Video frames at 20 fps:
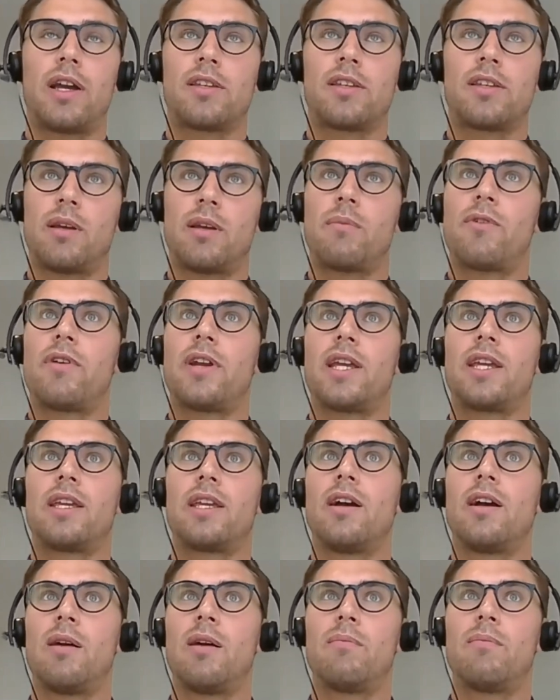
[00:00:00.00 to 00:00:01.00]
summary.
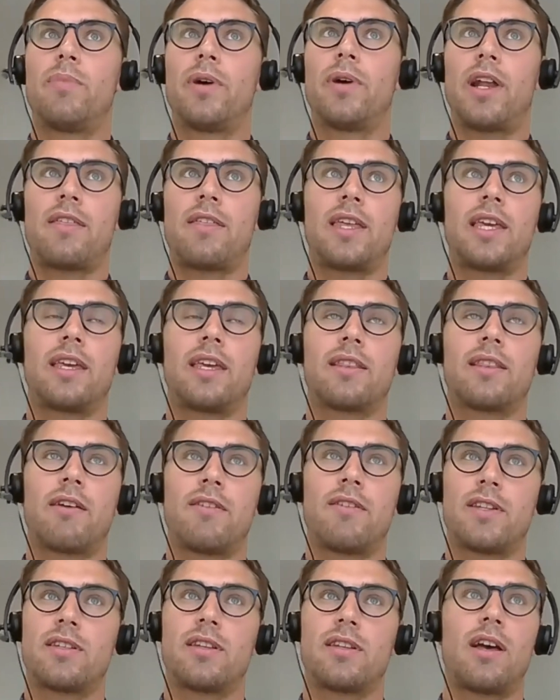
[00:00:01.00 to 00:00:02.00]
But I think
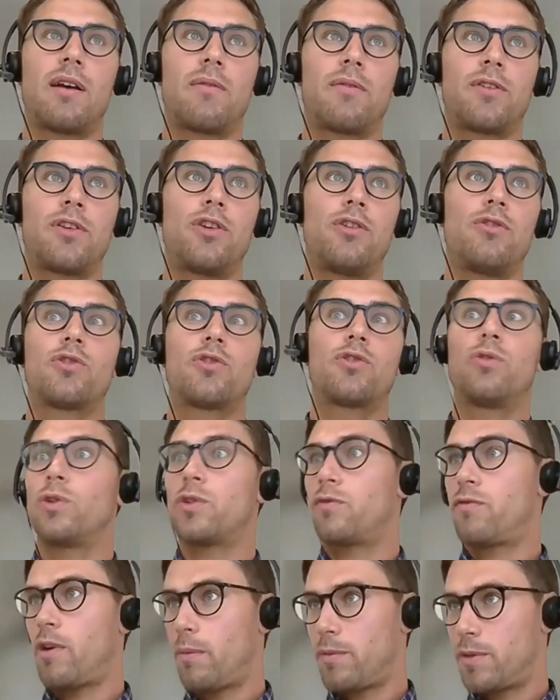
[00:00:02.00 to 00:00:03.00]
there is a huge
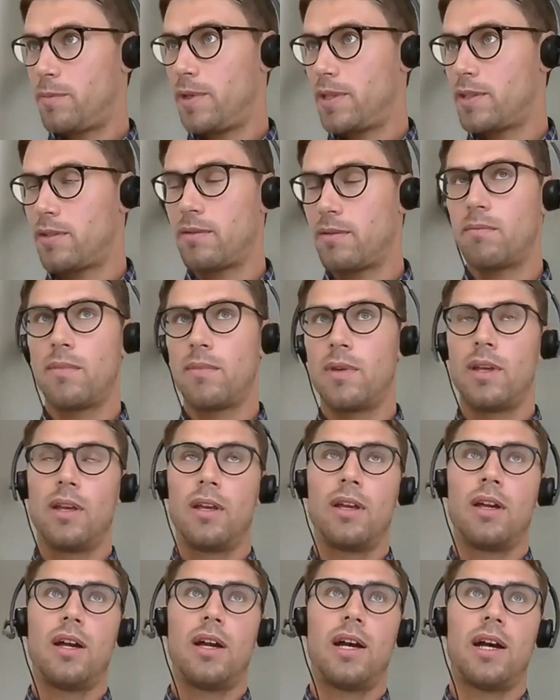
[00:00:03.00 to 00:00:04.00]
cause for optimism,
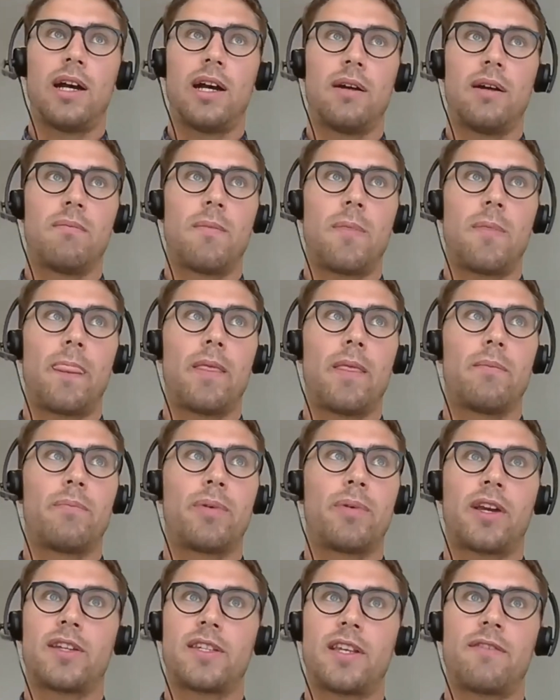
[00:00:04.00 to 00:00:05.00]

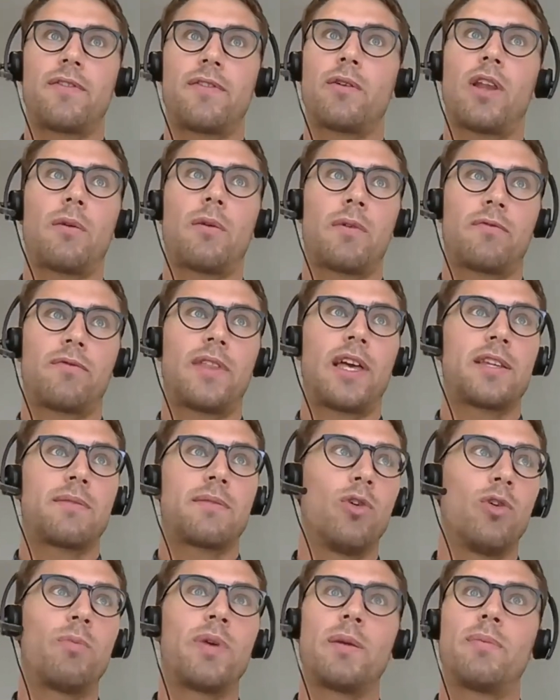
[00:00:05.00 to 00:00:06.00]
because I feel like there's
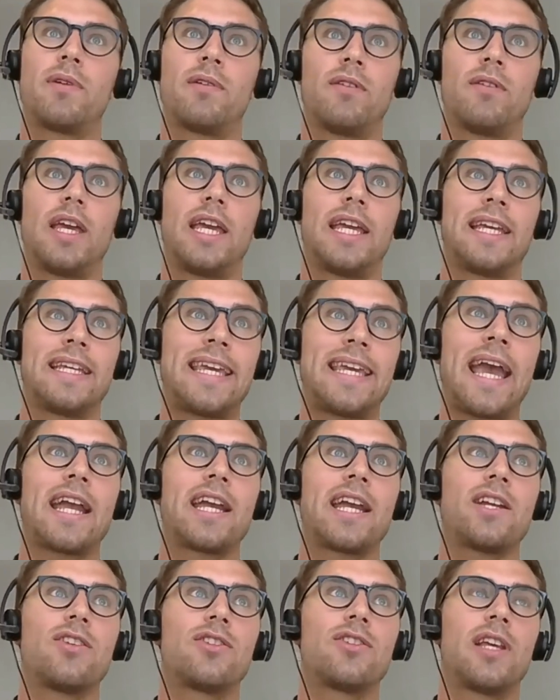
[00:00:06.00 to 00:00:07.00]
more people
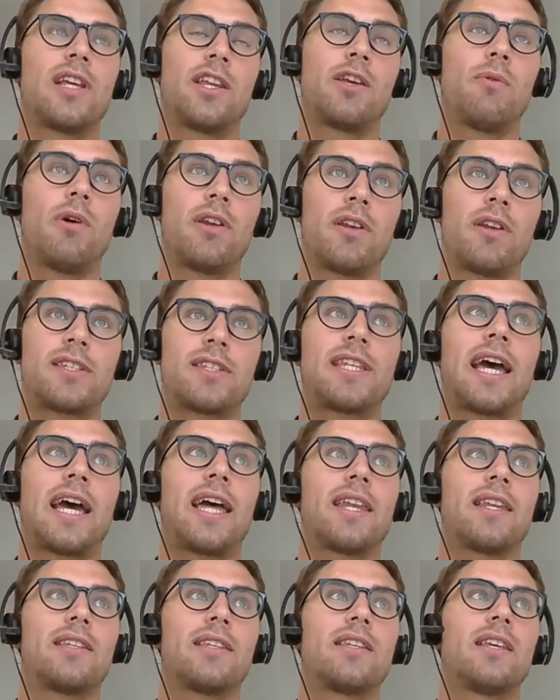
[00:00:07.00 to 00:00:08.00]
engaged and who
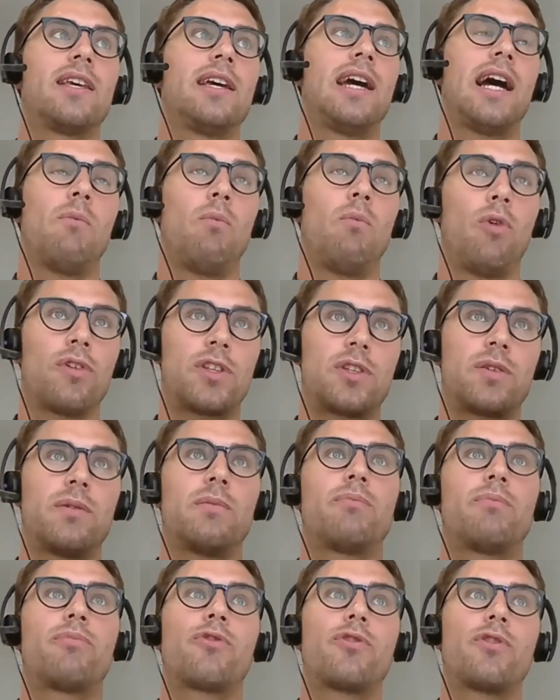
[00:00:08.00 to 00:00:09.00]
understand and want to
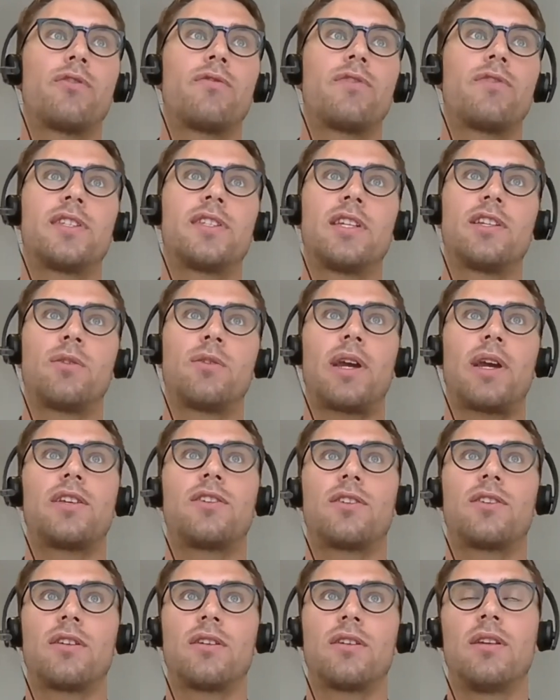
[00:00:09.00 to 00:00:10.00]
improve the
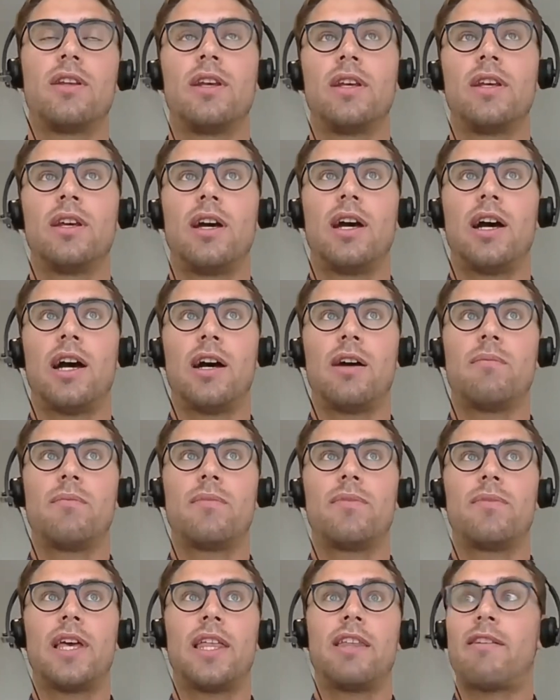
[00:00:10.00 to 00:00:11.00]
situation,
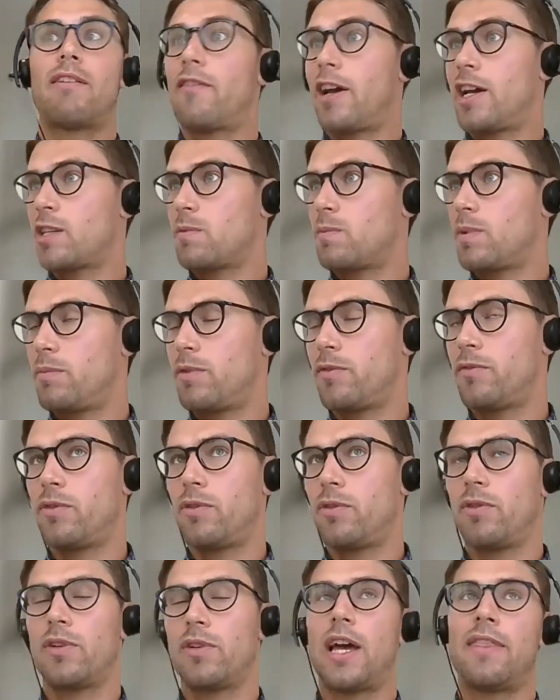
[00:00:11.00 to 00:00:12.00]
than there ever has been
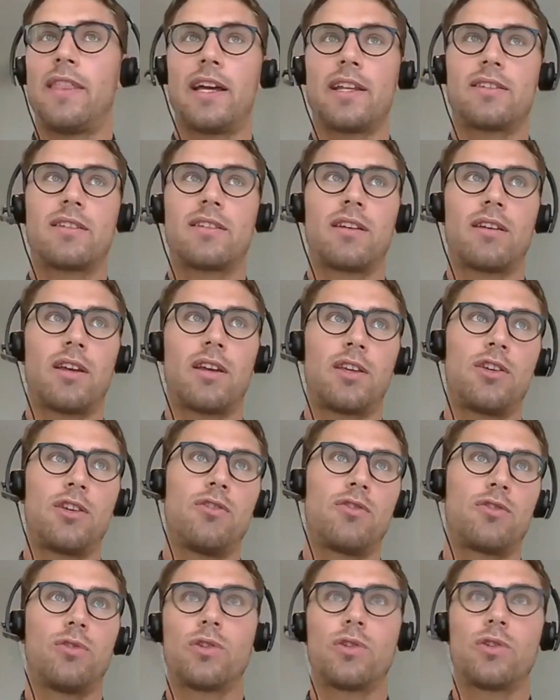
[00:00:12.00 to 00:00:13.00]
before. And that's a
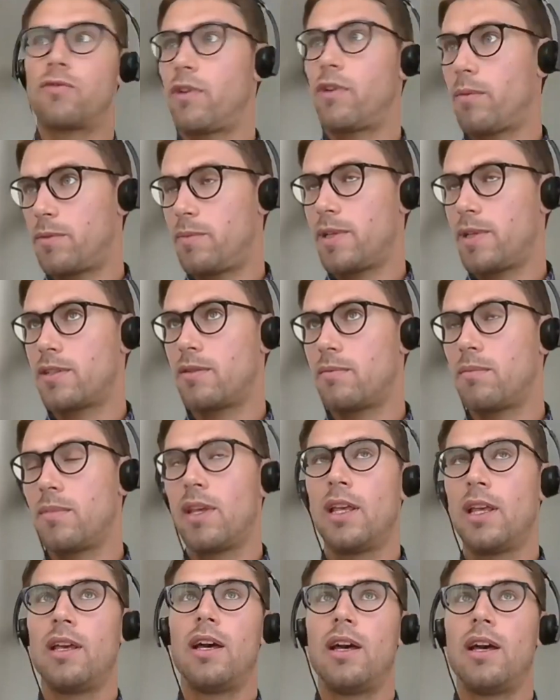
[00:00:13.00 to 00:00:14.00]
huge cause for optimism.
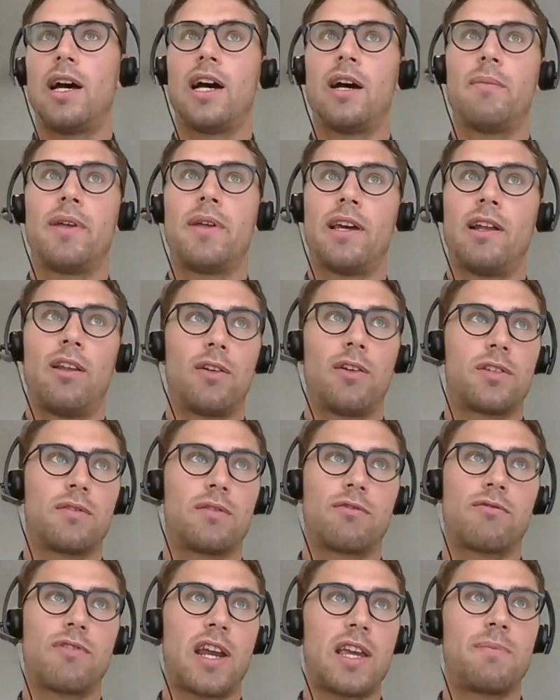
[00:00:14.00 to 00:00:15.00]
And there are lots
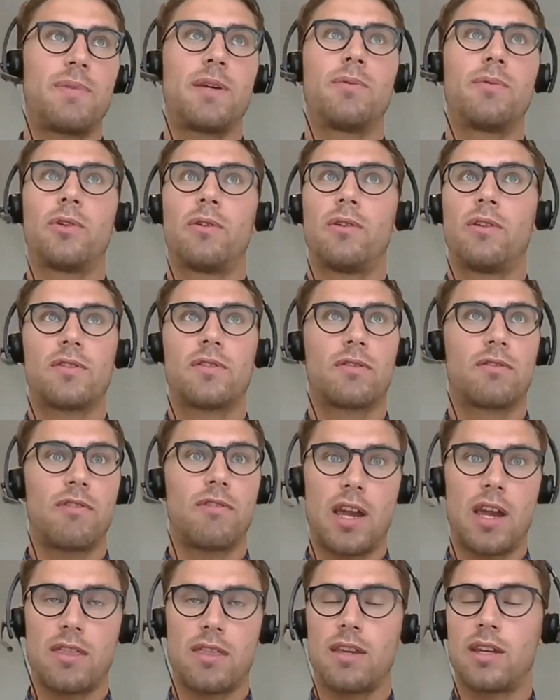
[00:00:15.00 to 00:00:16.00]
of great people doing lots of
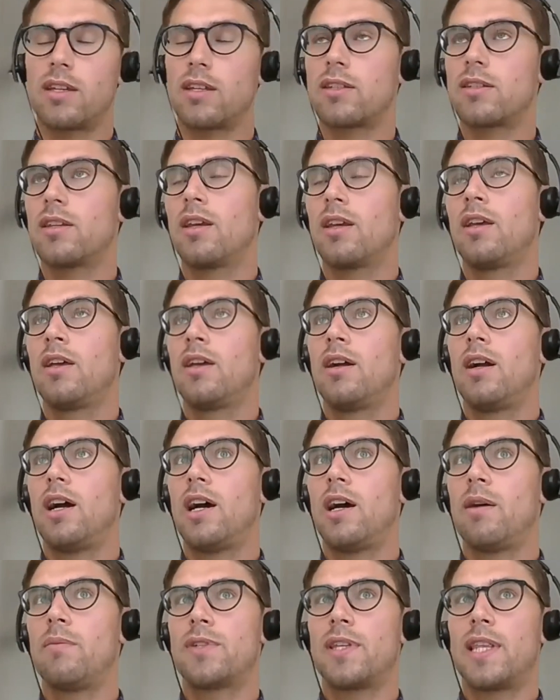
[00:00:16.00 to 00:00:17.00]
great things.
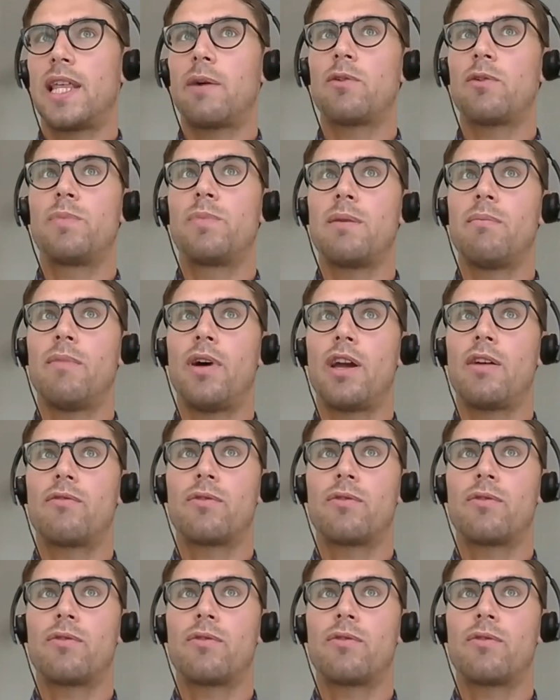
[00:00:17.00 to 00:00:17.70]
So that would be my